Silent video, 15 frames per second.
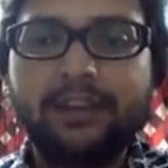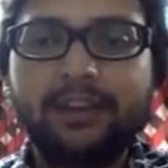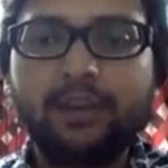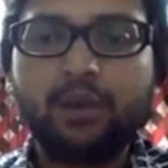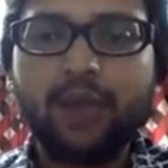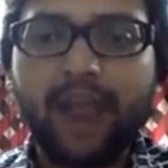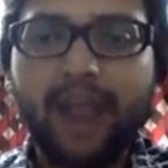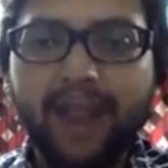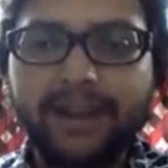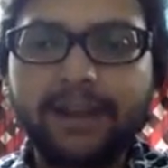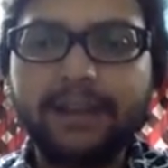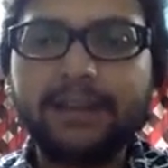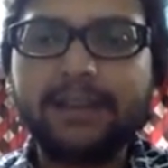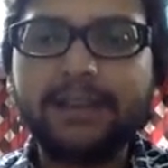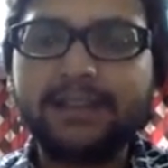to
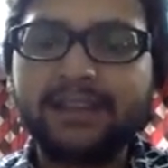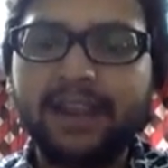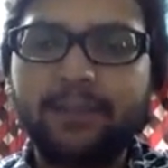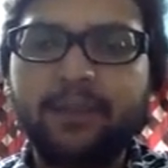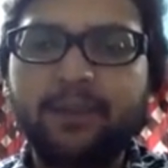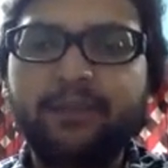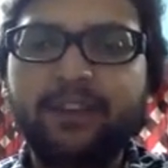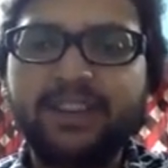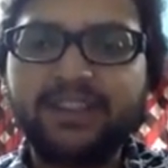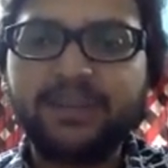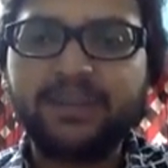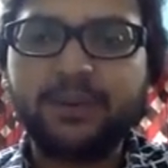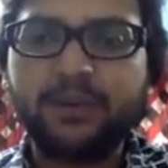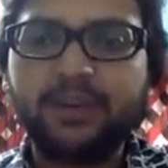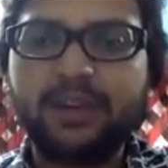handle this type of a
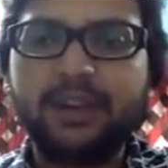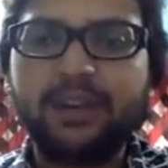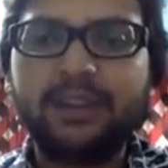dispute,